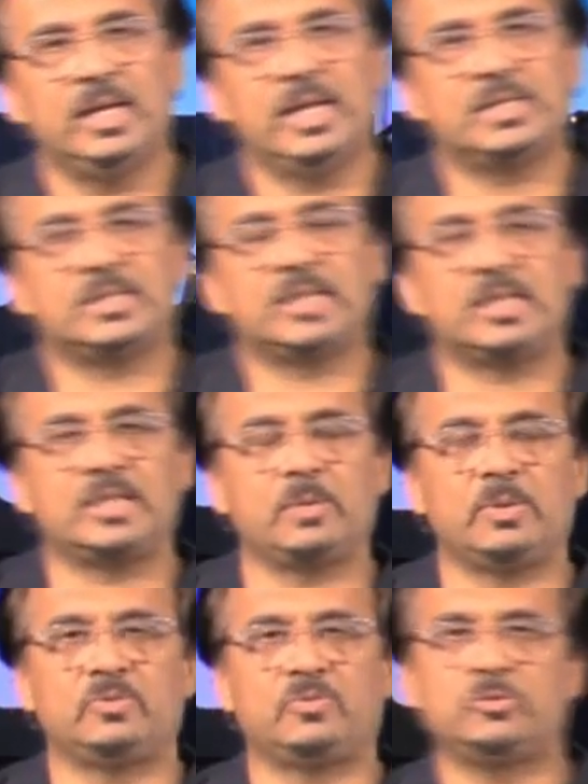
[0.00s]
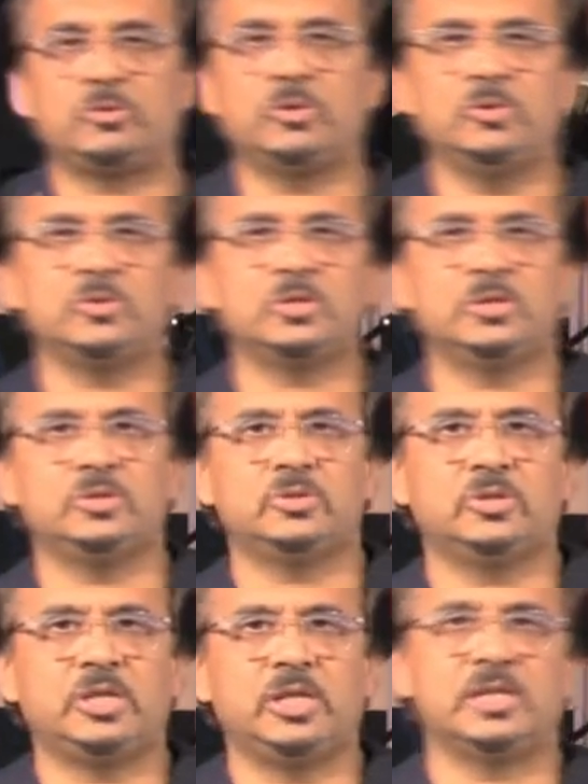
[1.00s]
It said they went from Jerusalem,
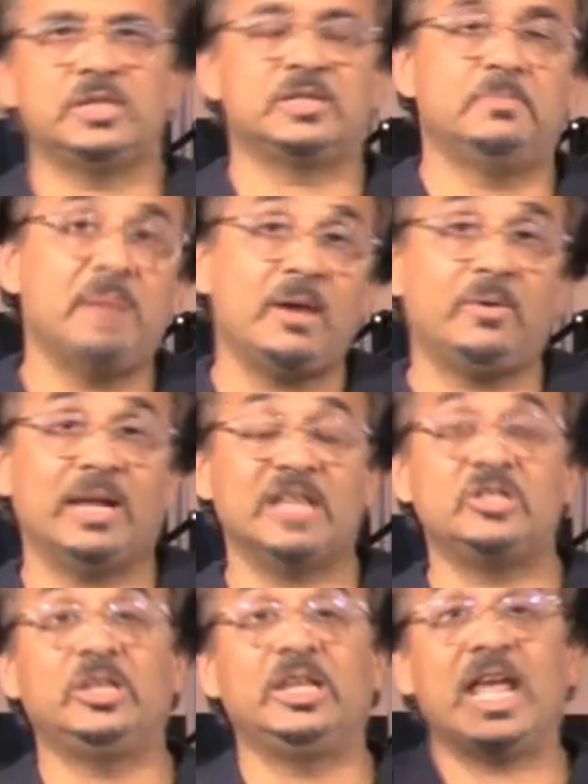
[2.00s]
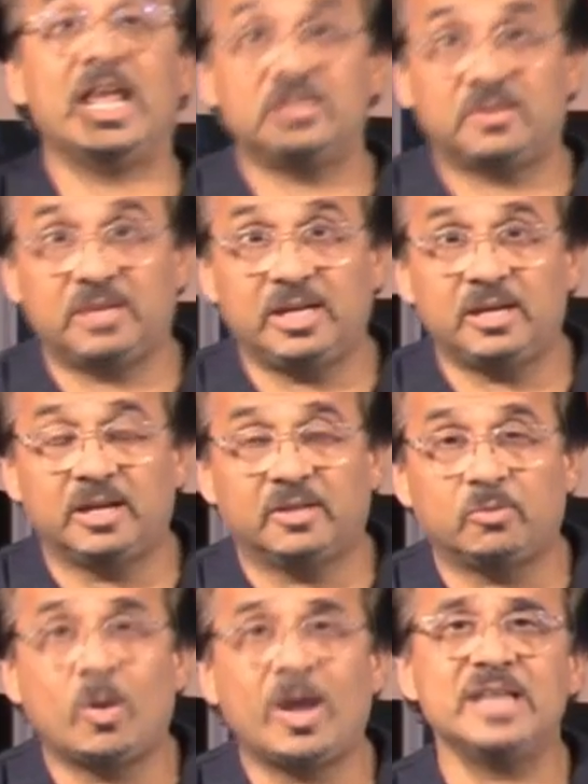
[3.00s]
Judea, Samaria, and to the ends of the
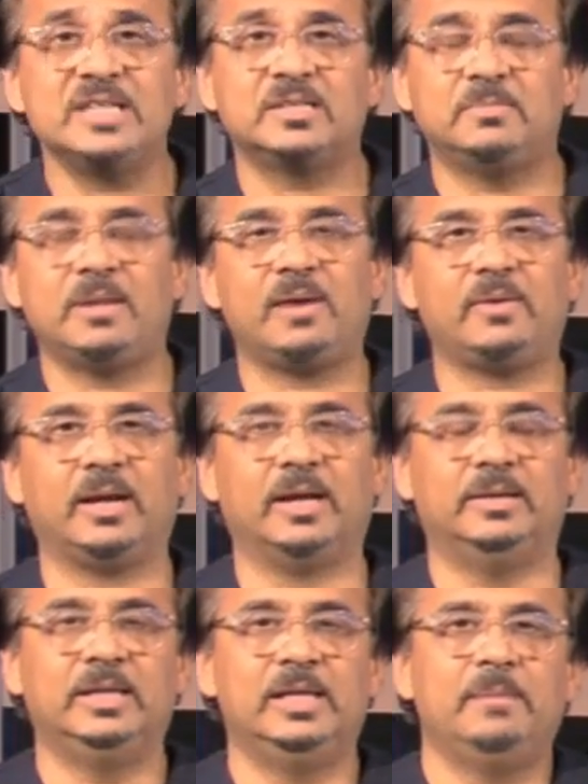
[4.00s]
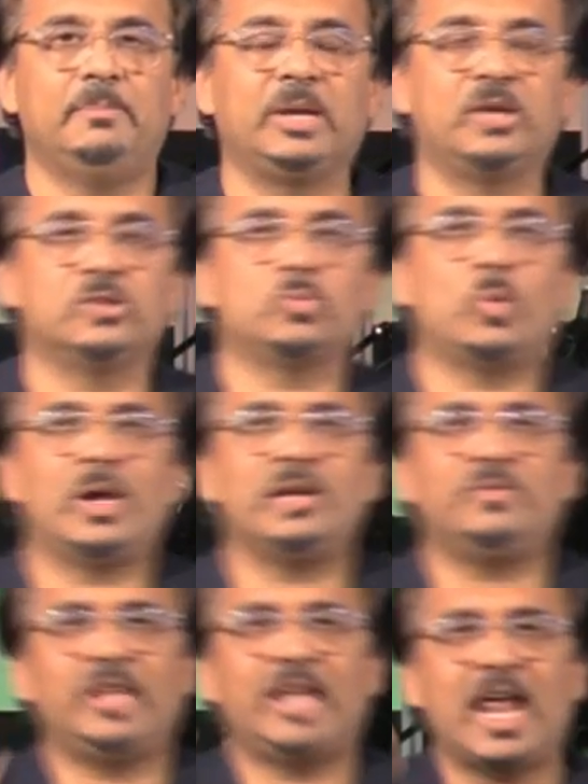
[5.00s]
earth. Why Samaria? Because one
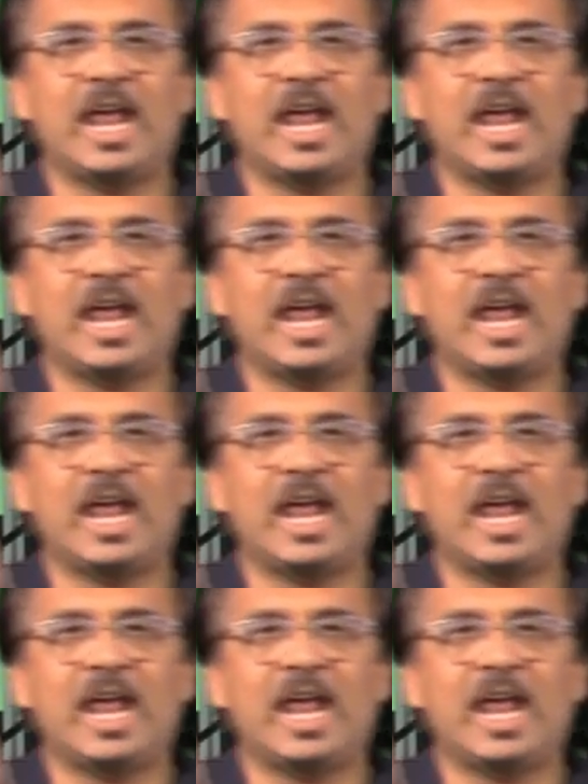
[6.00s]
of the